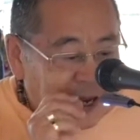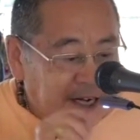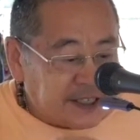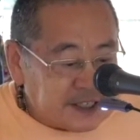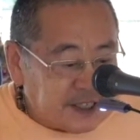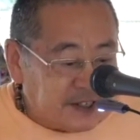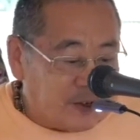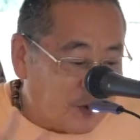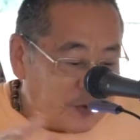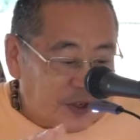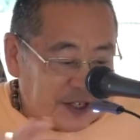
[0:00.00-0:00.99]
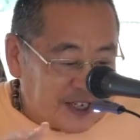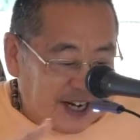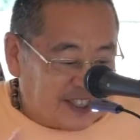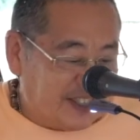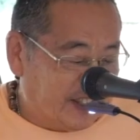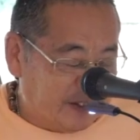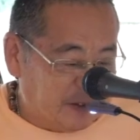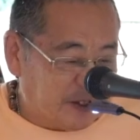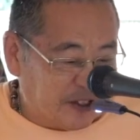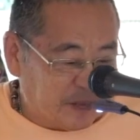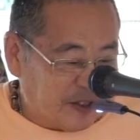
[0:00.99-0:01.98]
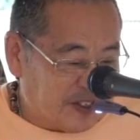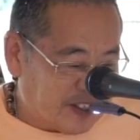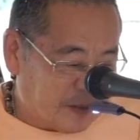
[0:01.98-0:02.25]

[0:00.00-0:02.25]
As I said, the whole thing is actually illusory because